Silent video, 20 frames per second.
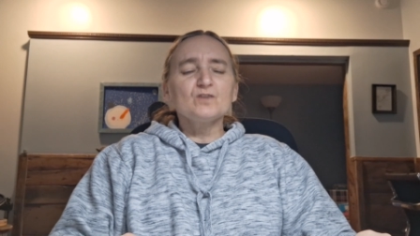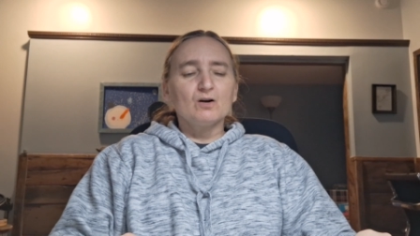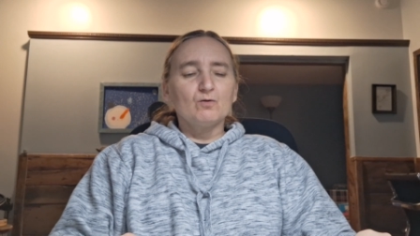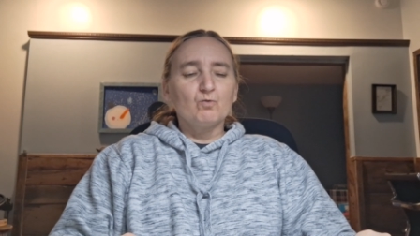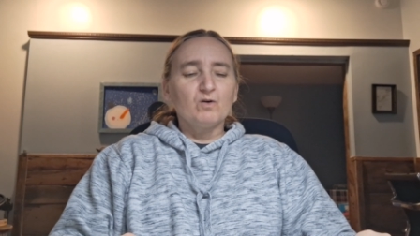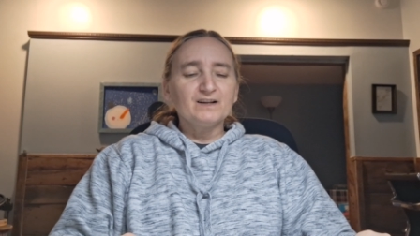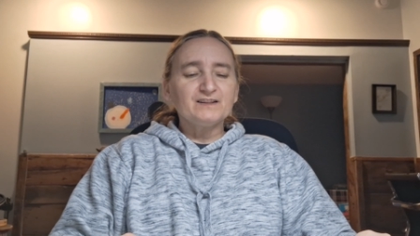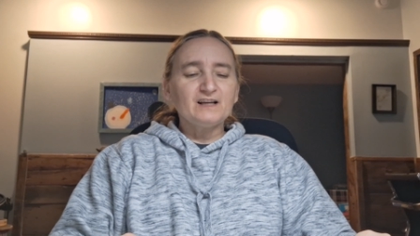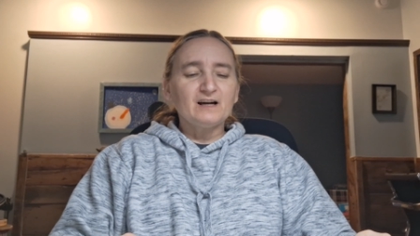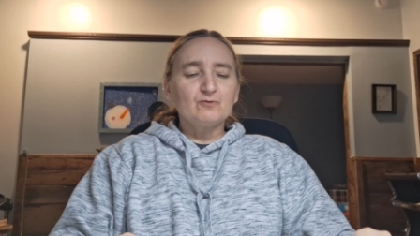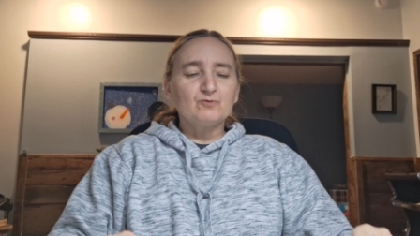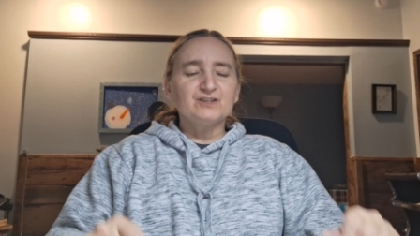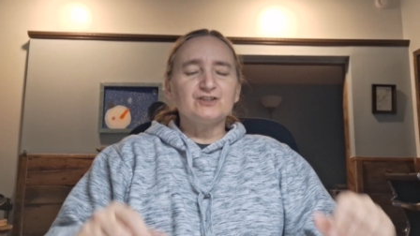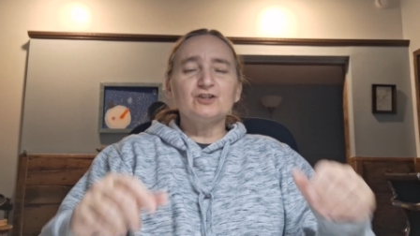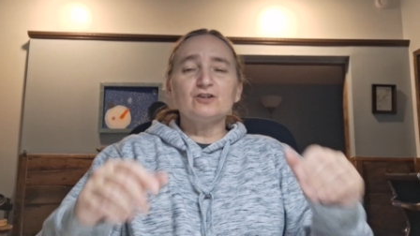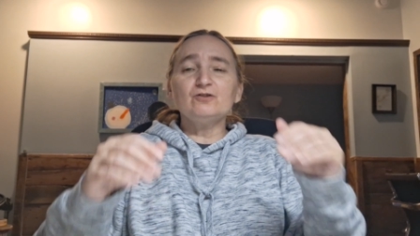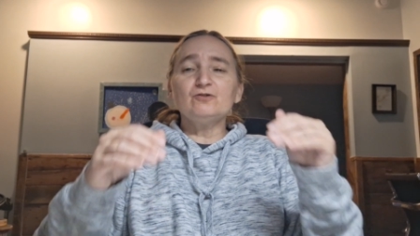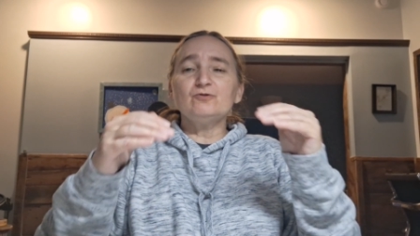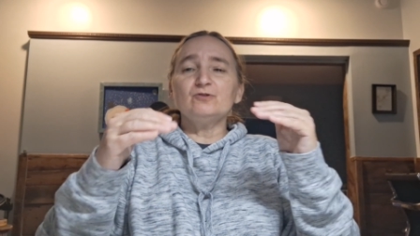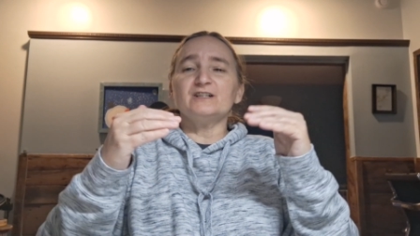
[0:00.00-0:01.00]
what they would
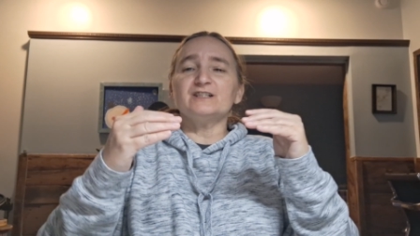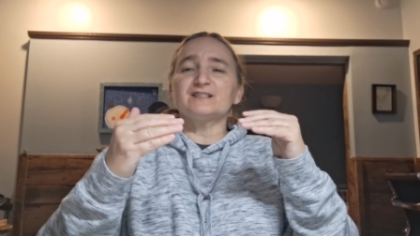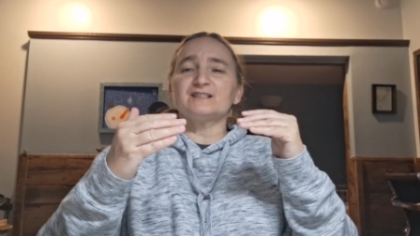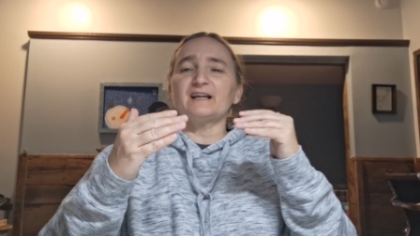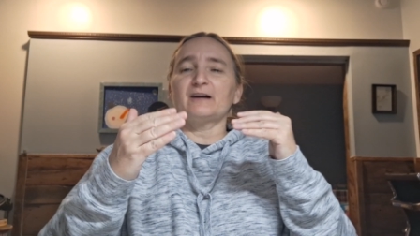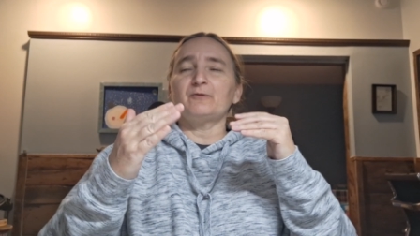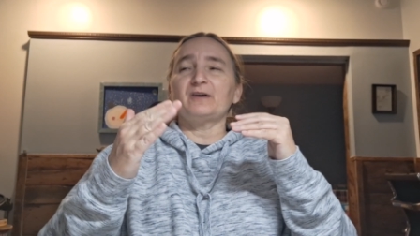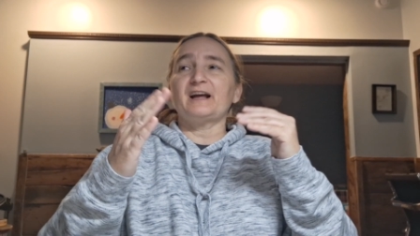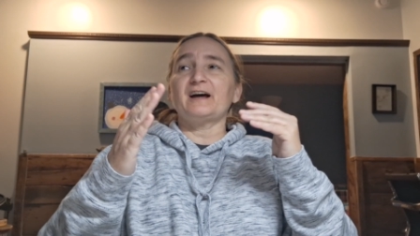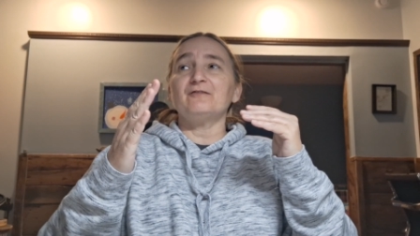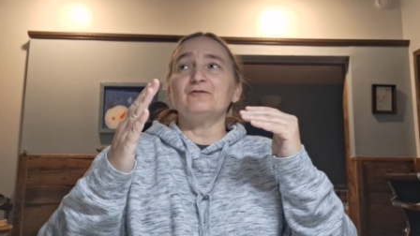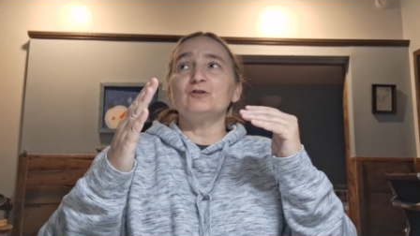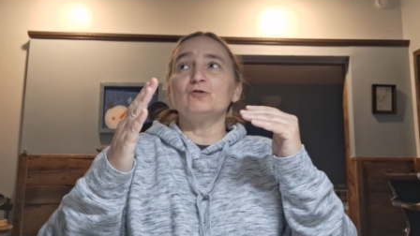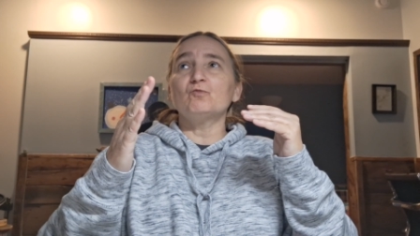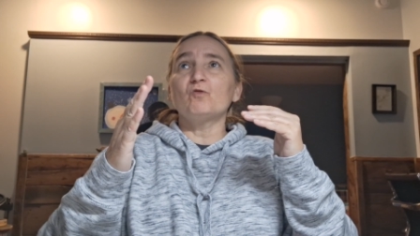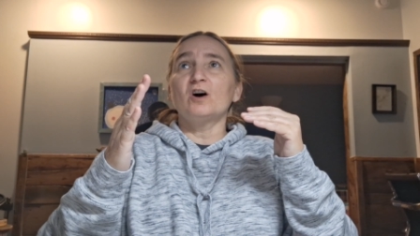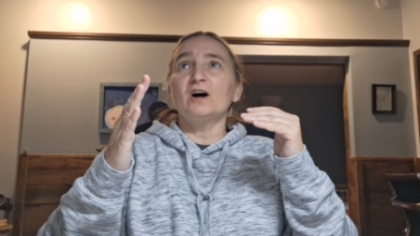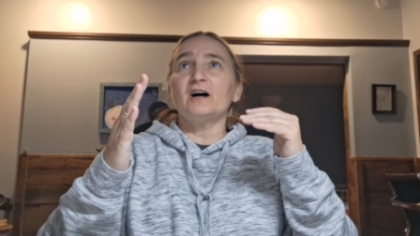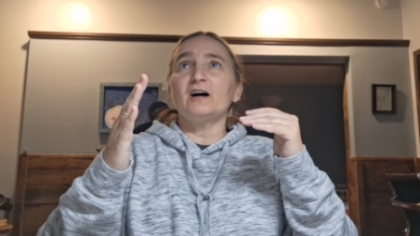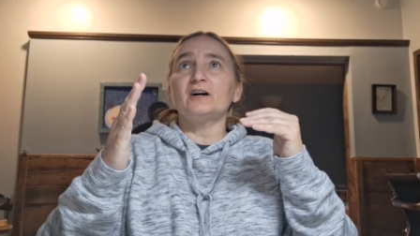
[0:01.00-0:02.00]
do is they would have you
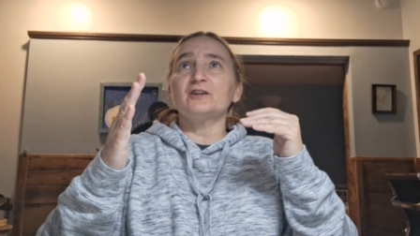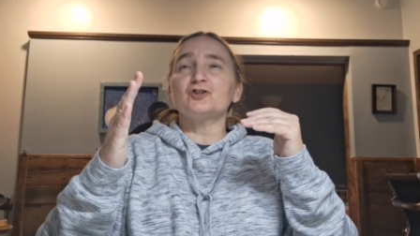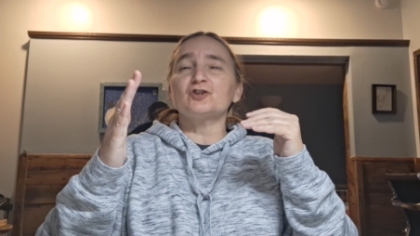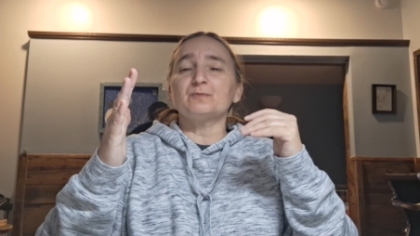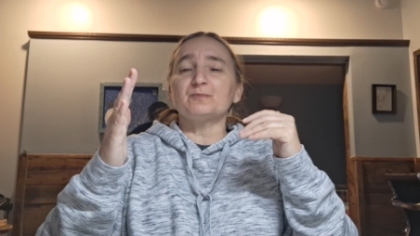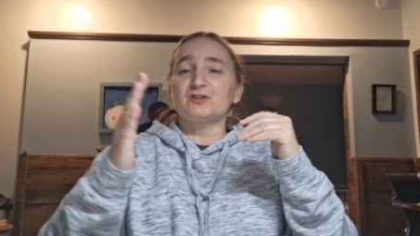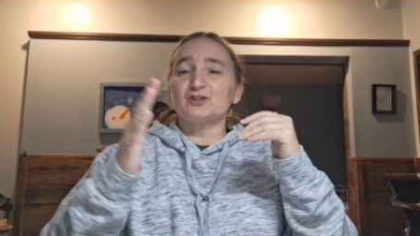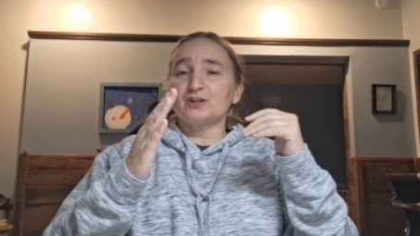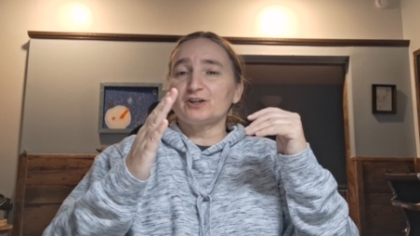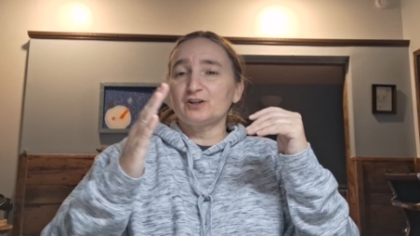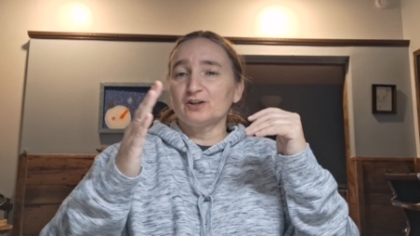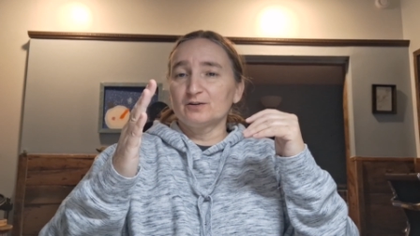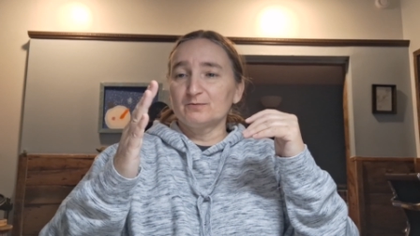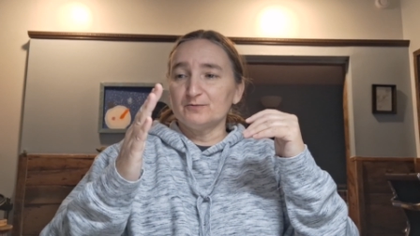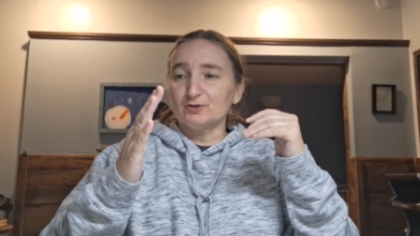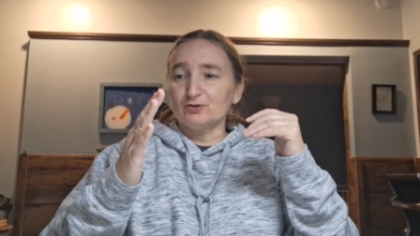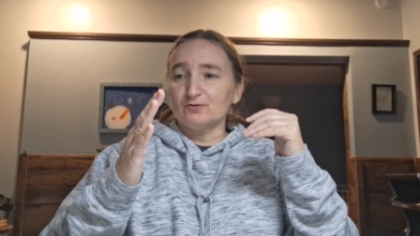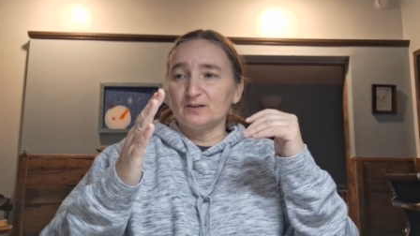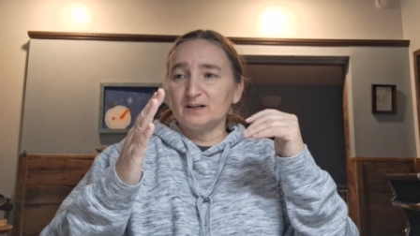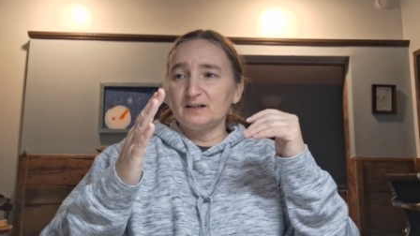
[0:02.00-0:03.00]
watch a particular
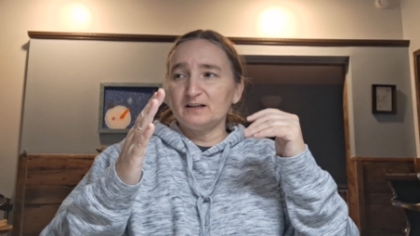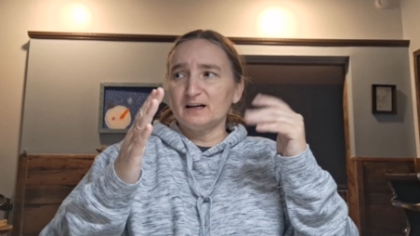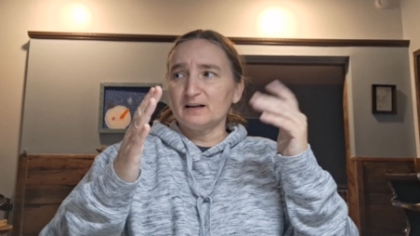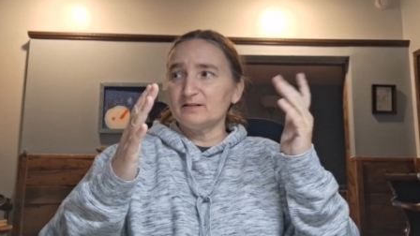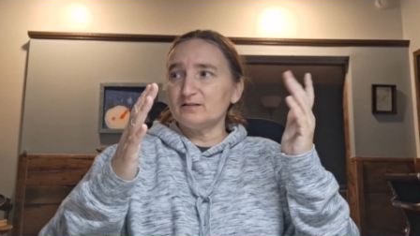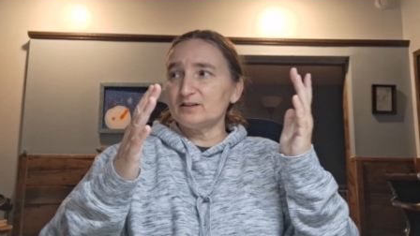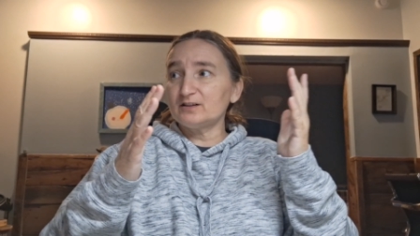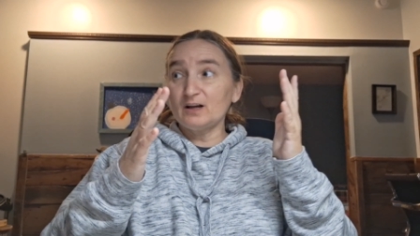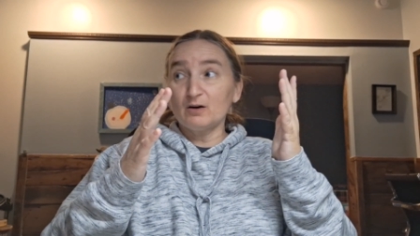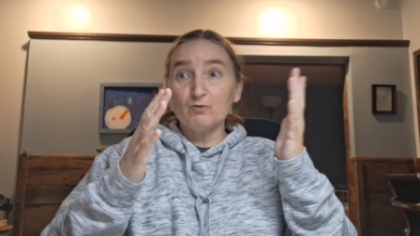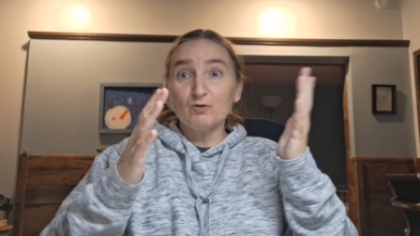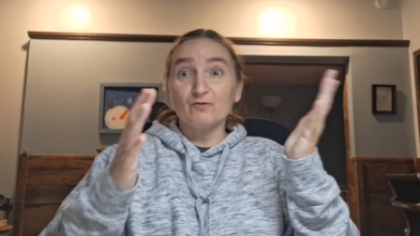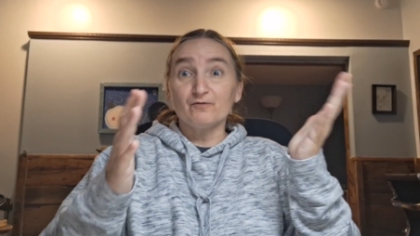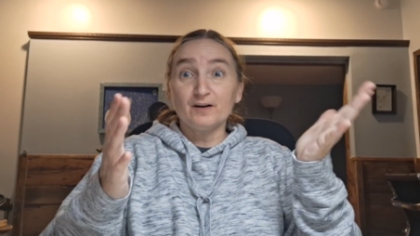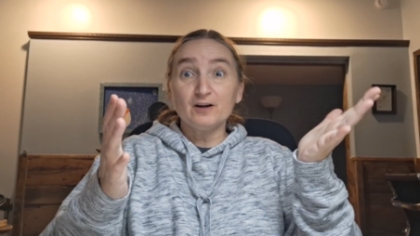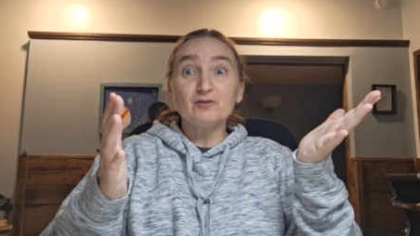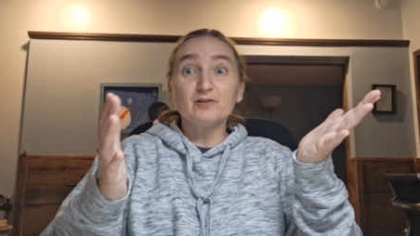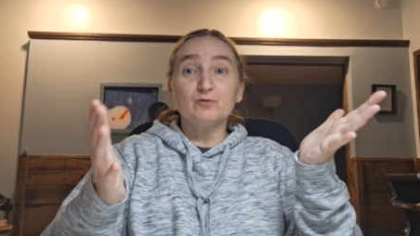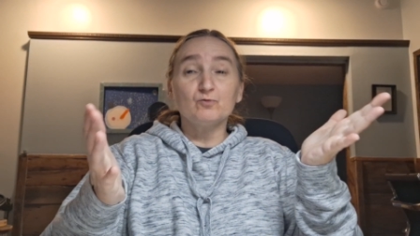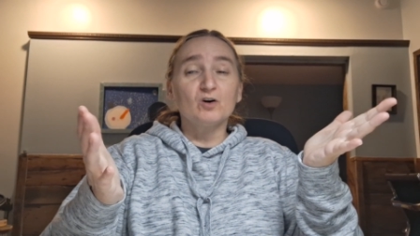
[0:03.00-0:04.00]
movie, and they were
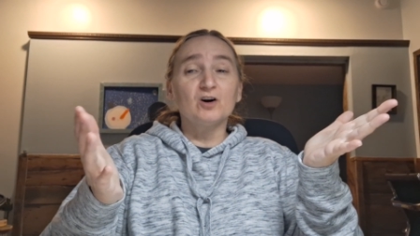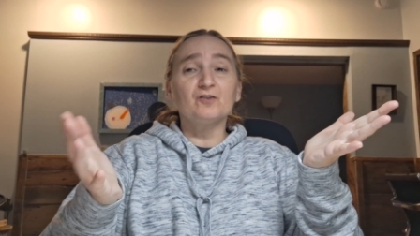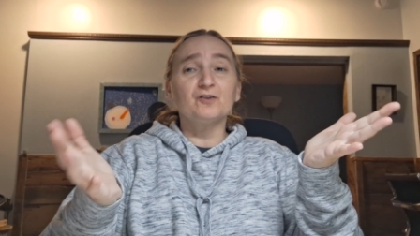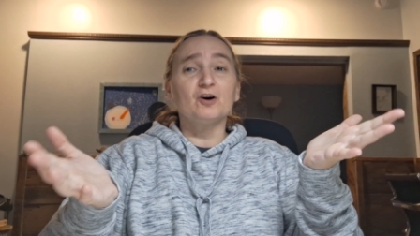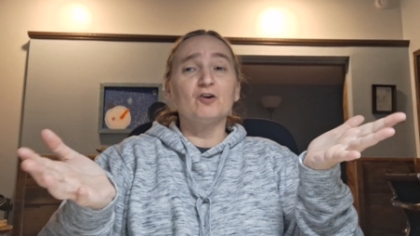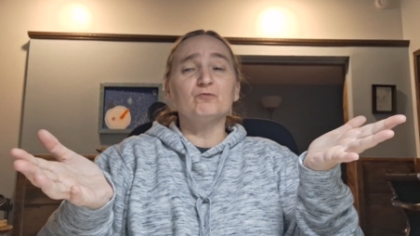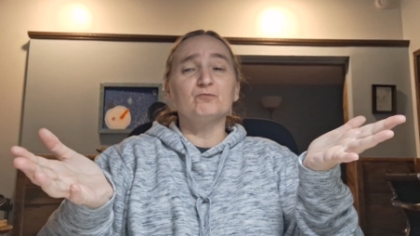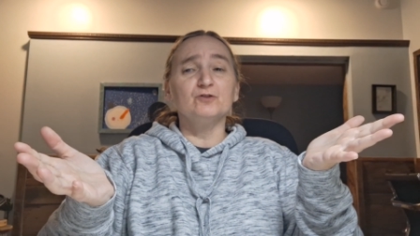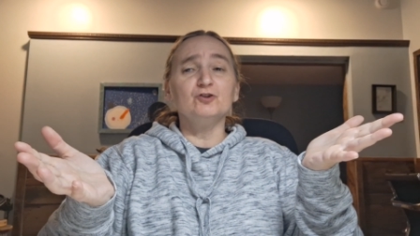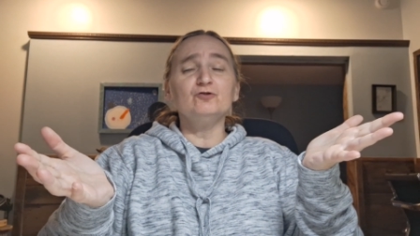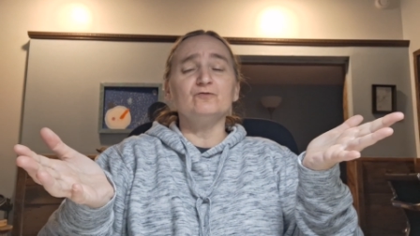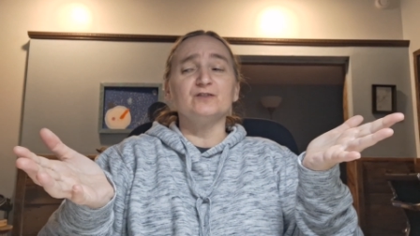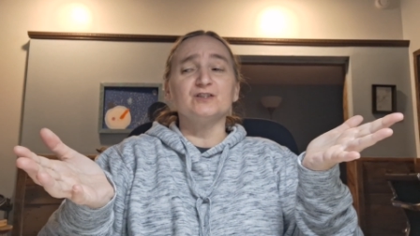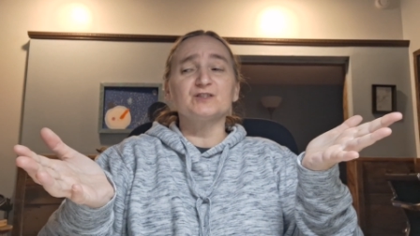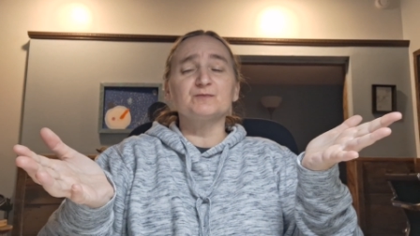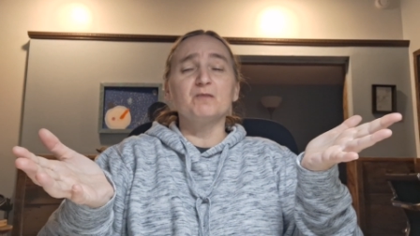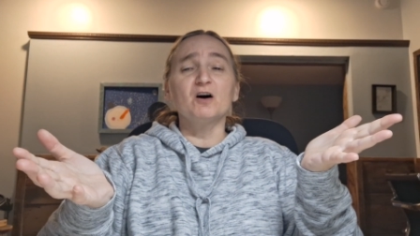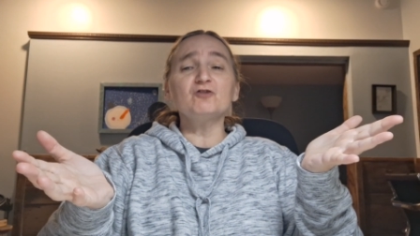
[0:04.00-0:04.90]
very well-known movies.